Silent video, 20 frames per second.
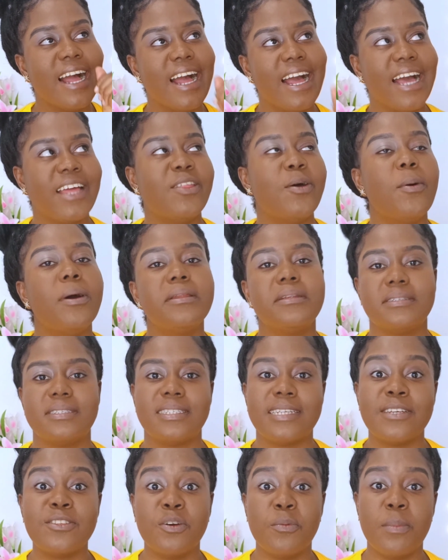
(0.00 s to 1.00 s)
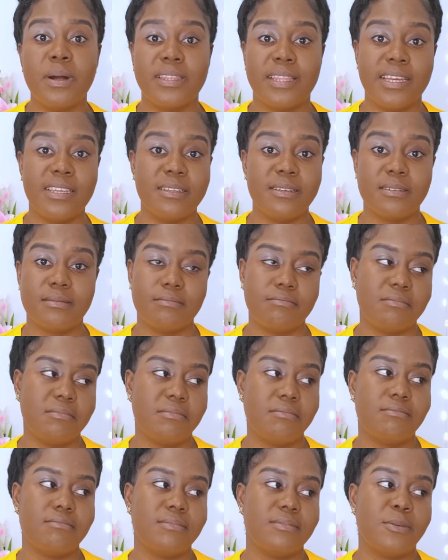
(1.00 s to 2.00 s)
I don't want to say no matter the
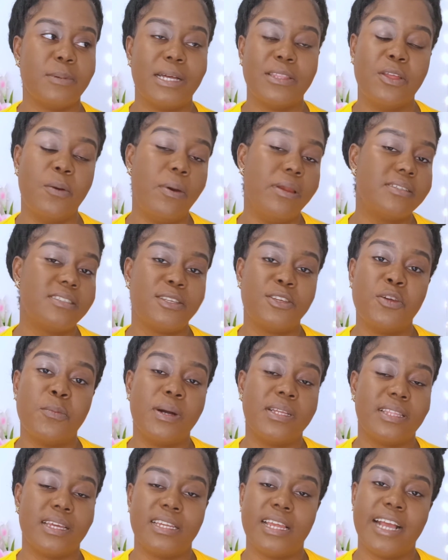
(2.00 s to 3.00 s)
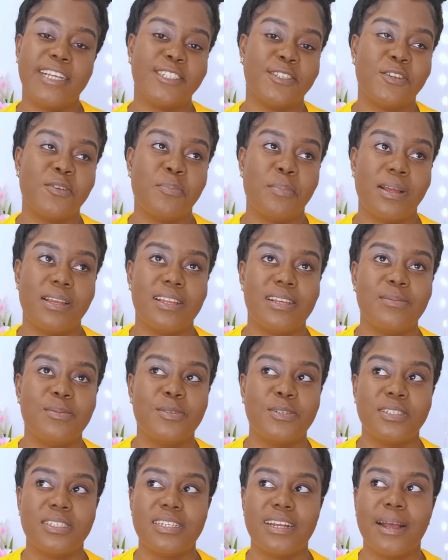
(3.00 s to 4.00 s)
eyeshadow palette,
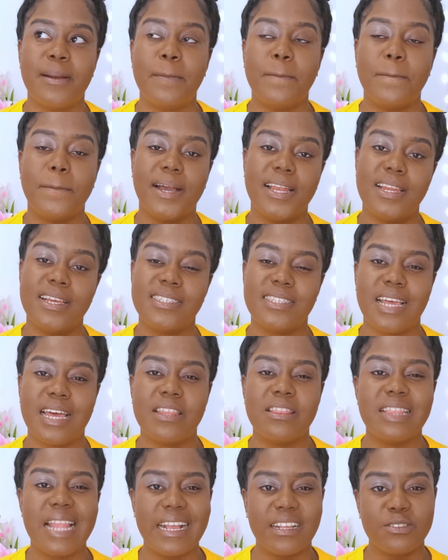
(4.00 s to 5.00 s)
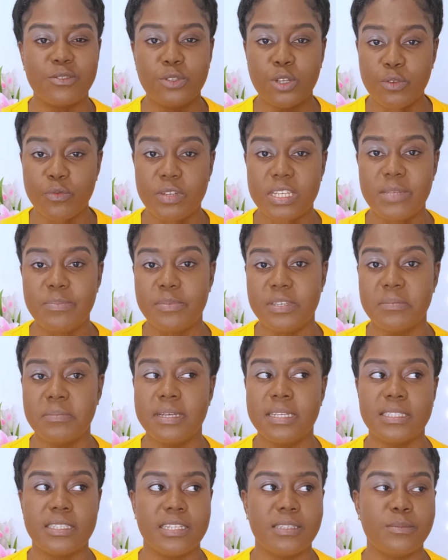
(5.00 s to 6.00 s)
because there are palettes that are like not really
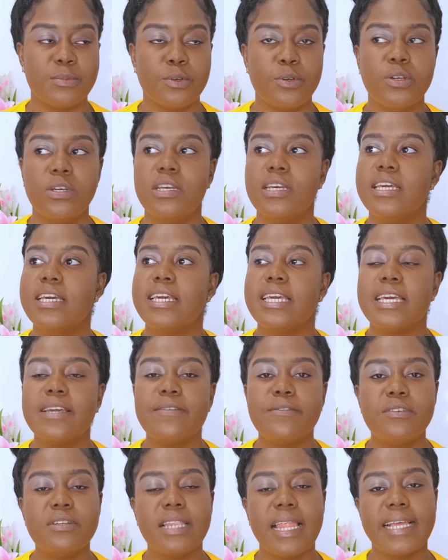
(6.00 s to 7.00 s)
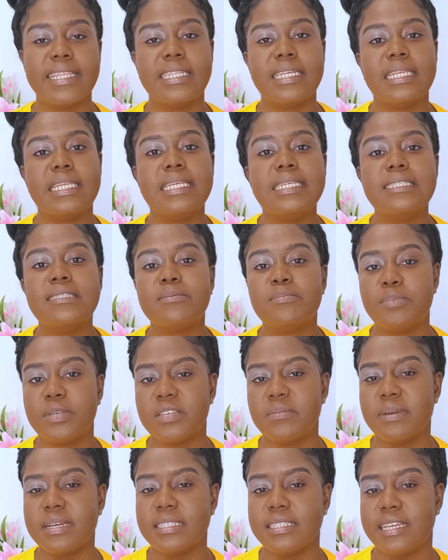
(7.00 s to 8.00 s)
pigmented, but even like the least
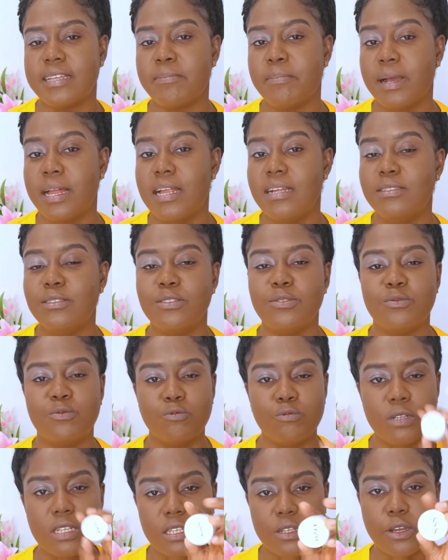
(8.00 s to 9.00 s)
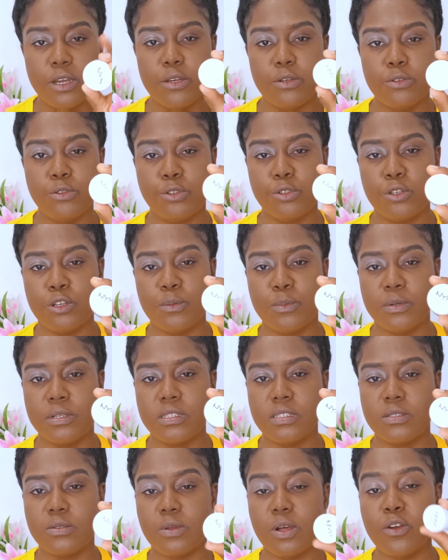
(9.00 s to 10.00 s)
pigmented palette is really going to show up
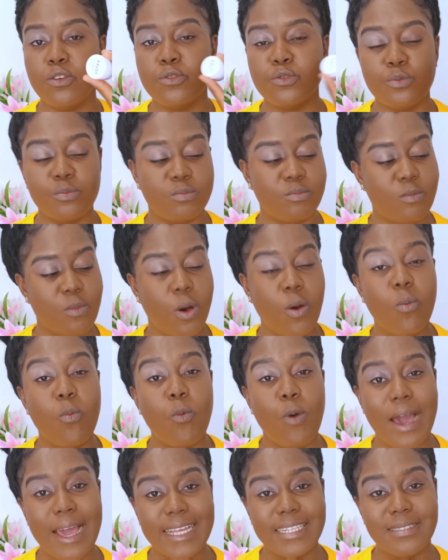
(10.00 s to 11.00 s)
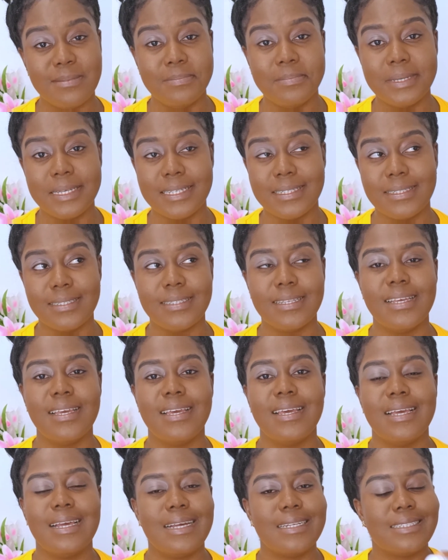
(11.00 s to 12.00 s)
on this on white base.
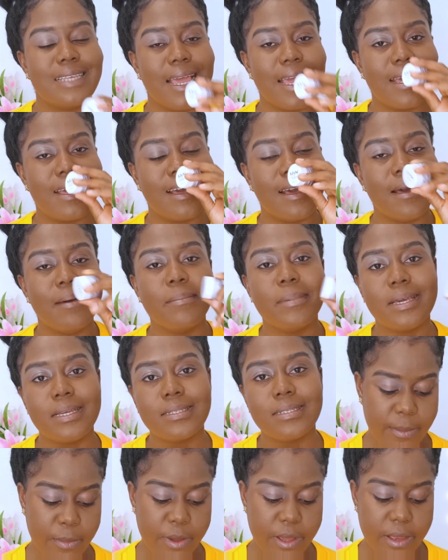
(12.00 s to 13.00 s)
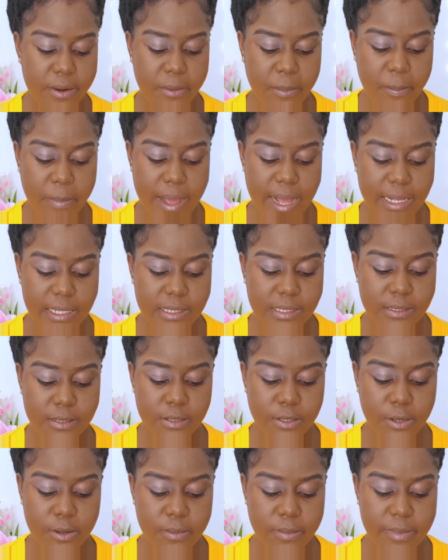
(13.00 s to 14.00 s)
It's like amazing. I'm going to pack
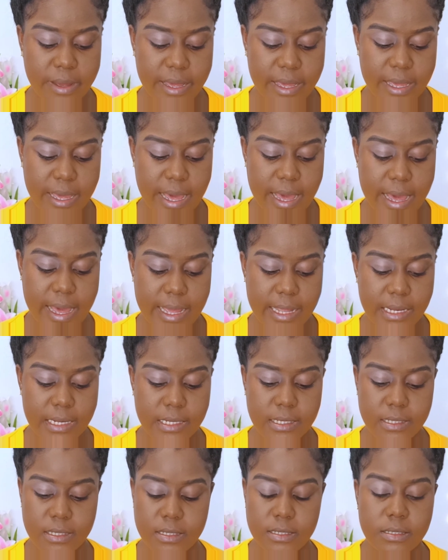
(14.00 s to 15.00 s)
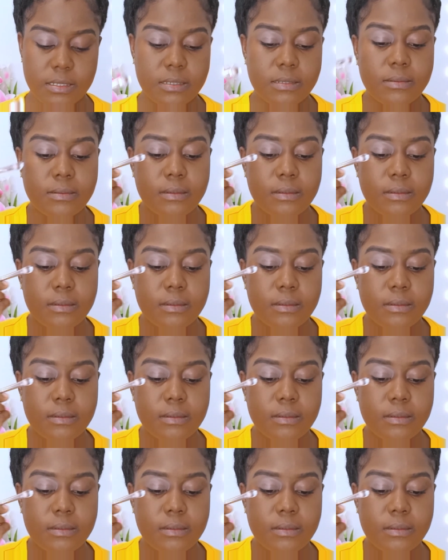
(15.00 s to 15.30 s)
this up my eyelid.